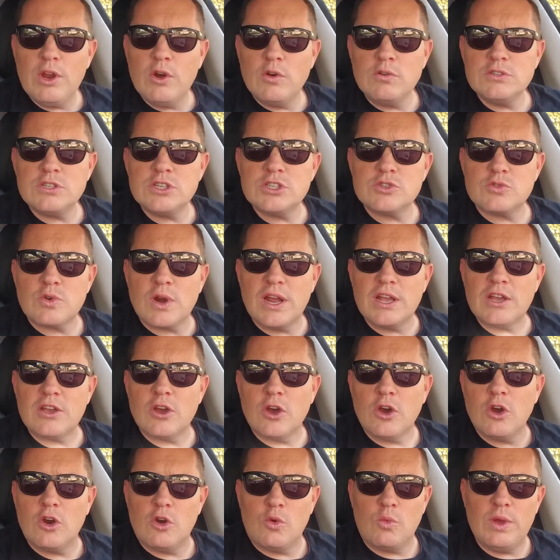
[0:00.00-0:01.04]
don't just write
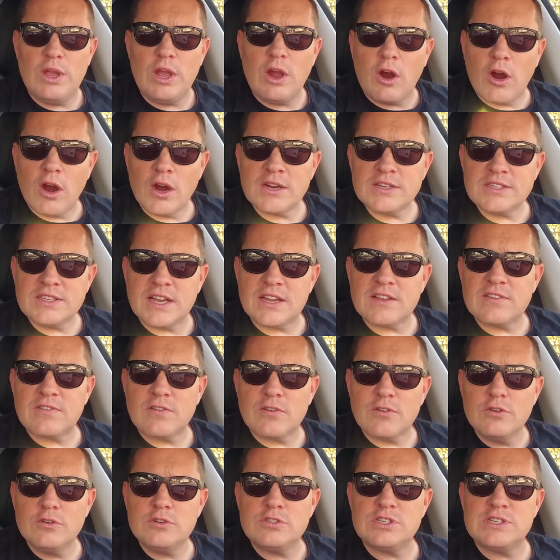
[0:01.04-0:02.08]
code, we architect
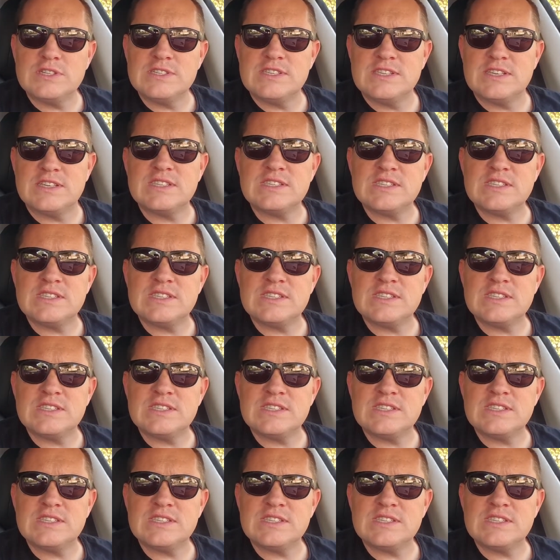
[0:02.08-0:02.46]
solutions that